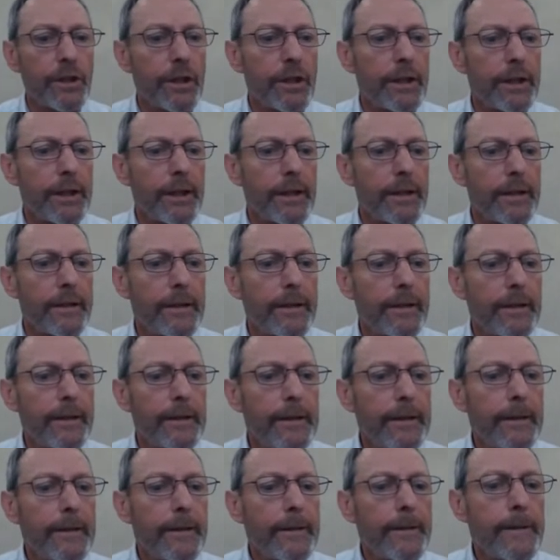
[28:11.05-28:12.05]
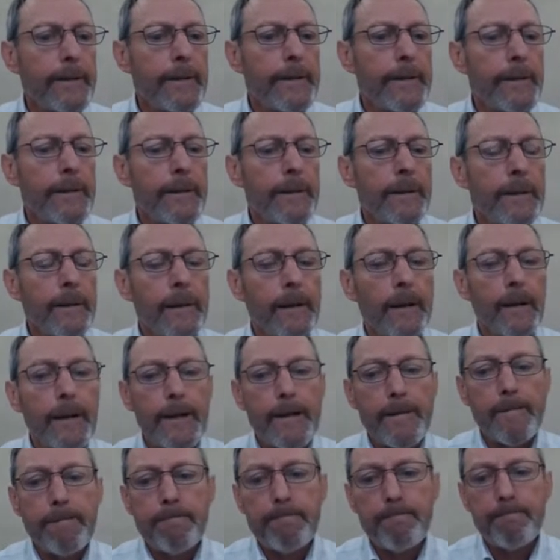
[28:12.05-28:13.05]
like.
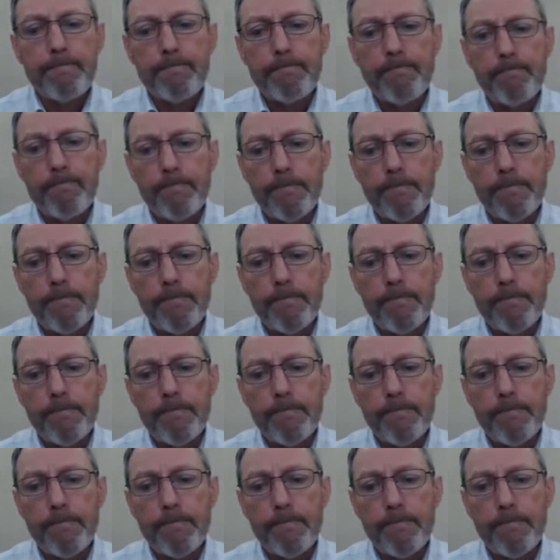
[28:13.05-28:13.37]
Um,